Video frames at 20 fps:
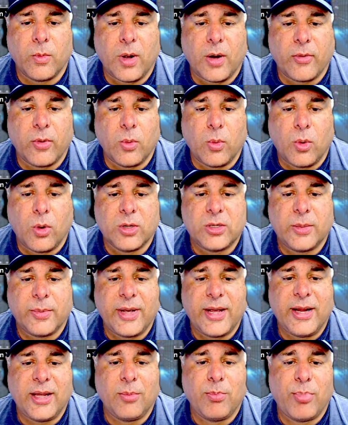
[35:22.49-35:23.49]
rewards I'm
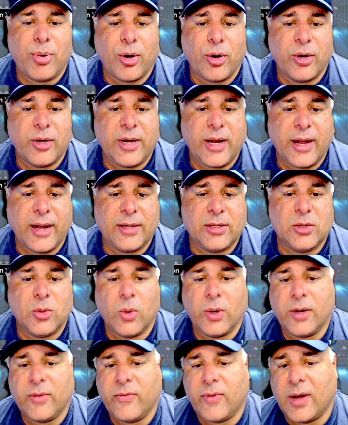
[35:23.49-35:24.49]
getting per day,
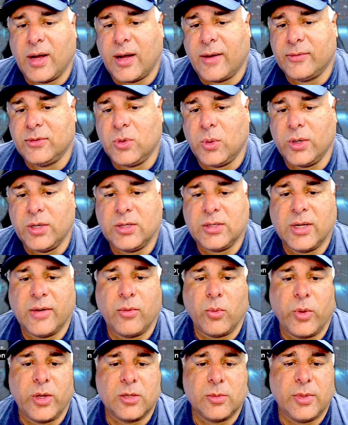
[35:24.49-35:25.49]
25,
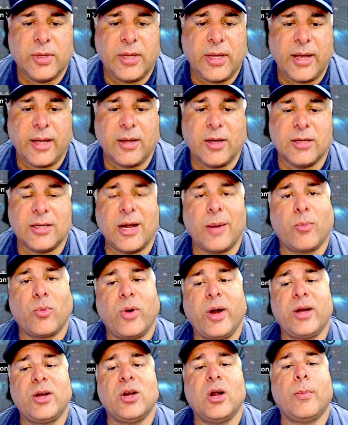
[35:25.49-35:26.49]
27 wings per day, because I'm
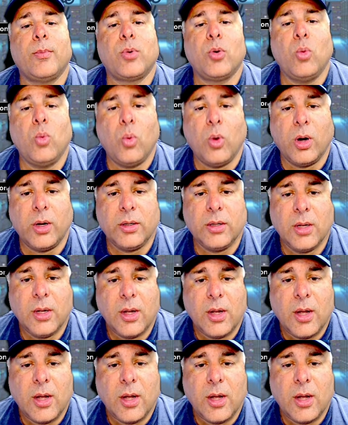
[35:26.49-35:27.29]
ranked number 1.